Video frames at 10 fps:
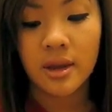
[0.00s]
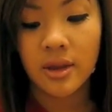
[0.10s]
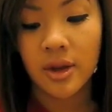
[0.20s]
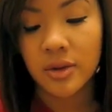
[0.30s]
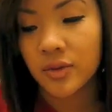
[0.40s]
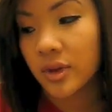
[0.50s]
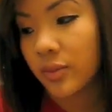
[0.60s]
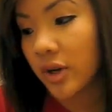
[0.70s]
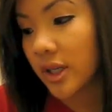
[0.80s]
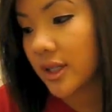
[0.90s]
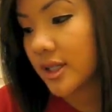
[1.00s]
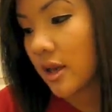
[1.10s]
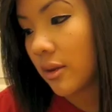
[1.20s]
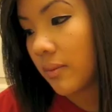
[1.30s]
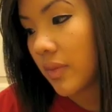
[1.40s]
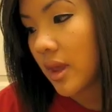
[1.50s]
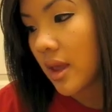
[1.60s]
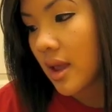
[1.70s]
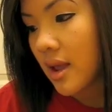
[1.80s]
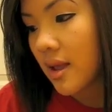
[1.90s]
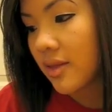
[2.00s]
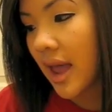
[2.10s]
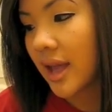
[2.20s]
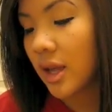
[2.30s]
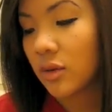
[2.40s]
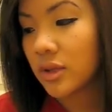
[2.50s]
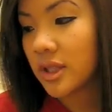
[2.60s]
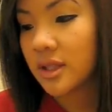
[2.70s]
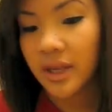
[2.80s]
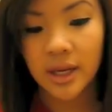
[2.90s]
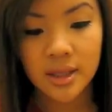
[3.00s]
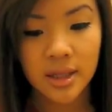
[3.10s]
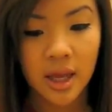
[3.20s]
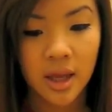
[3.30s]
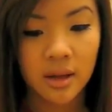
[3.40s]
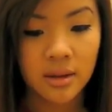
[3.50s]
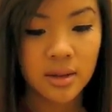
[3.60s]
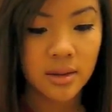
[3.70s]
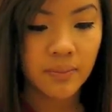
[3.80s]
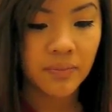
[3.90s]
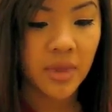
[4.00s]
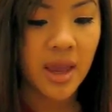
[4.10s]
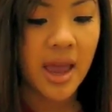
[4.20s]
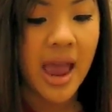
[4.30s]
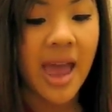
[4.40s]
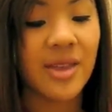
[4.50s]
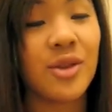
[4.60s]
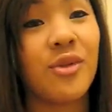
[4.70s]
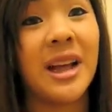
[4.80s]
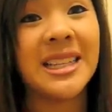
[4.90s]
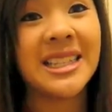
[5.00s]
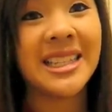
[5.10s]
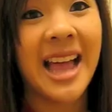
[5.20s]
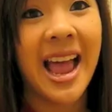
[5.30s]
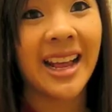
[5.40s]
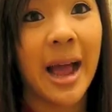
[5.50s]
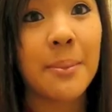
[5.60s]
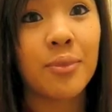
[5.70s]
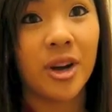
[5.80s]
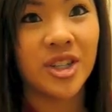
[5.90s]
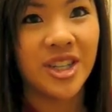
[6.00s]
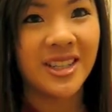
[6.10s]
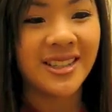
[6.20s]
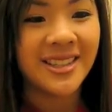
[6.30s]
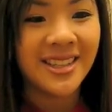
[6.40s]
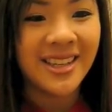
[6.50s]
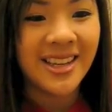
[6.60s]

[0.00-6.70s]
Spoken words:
I thought it was really pretty, so that equals six things, and the rest I got brushes.